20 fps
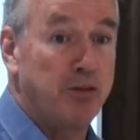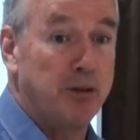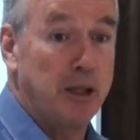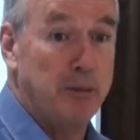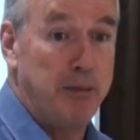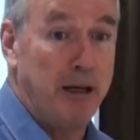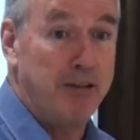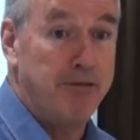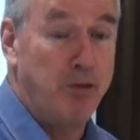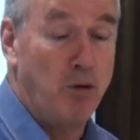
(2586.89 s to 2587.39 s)
the
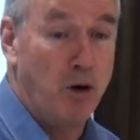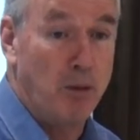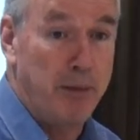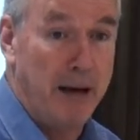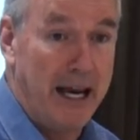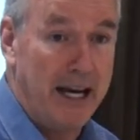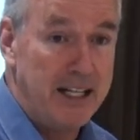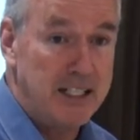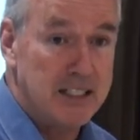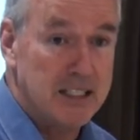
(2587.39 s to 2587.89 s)
big four
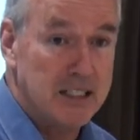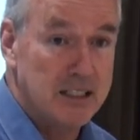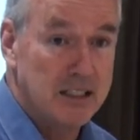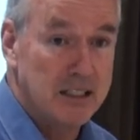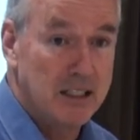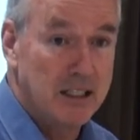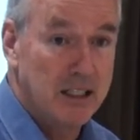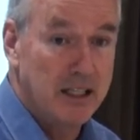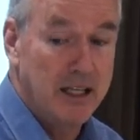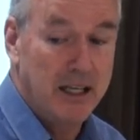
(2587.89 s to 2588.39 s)
banks
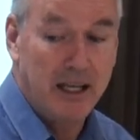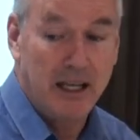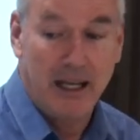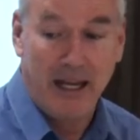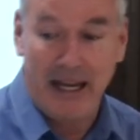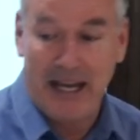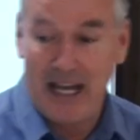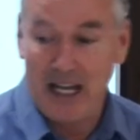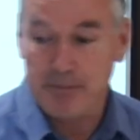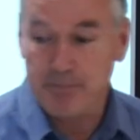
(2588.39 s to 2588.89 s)

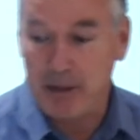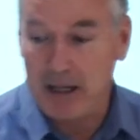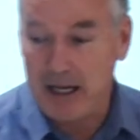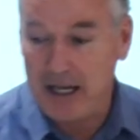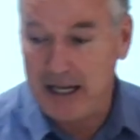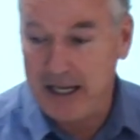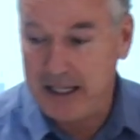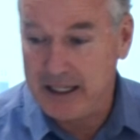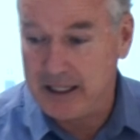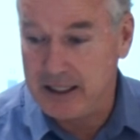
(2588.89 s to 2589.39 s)
and
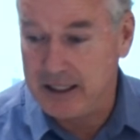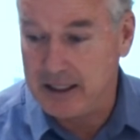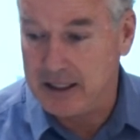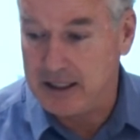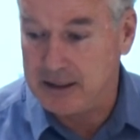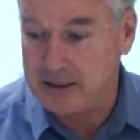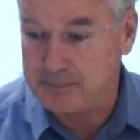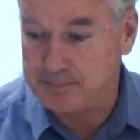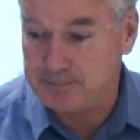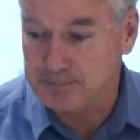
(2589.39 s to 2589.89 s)
by
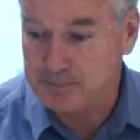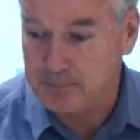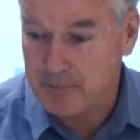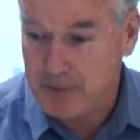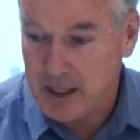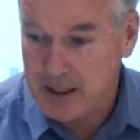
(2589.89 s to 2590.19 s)
um,